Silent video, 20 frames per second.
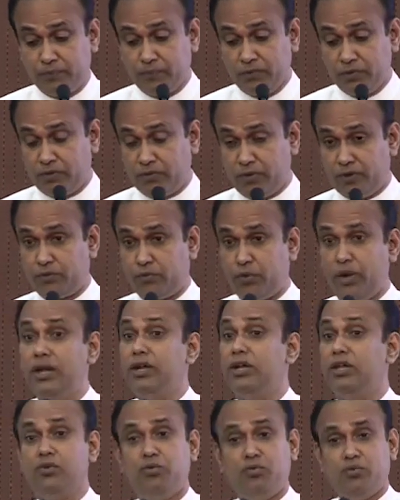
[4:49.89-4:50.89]
So we have
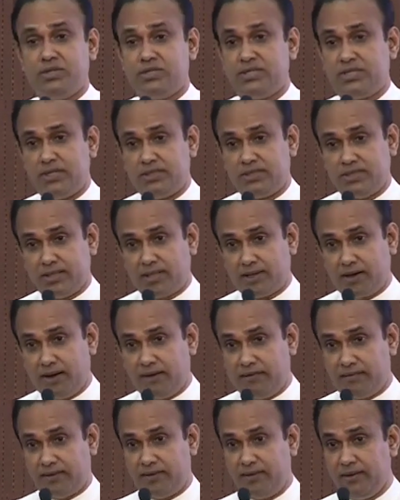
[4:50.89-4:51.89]
20 universities in the
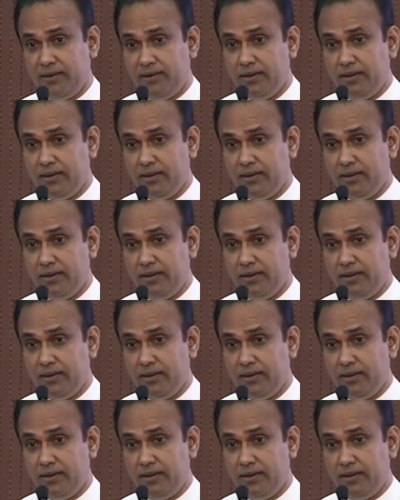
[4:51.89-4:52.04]
country.